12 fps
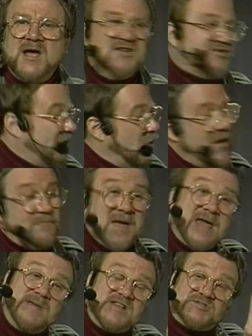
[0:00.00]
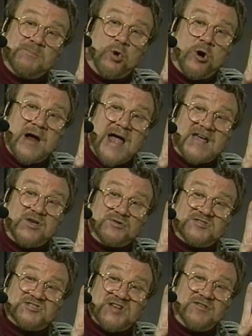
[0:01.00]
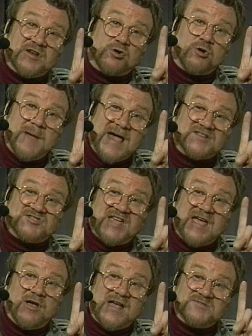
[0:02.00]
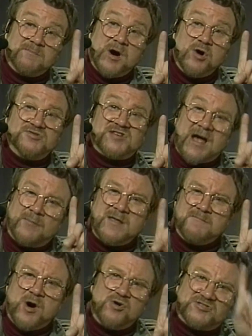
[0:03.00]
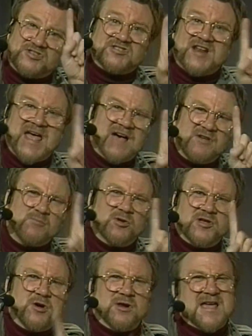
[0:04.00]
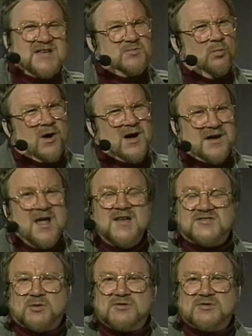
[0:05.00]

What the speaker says: So maybe it's more accurate to say that a chromatic scale has modes. How many modes does it have? It really only has one. So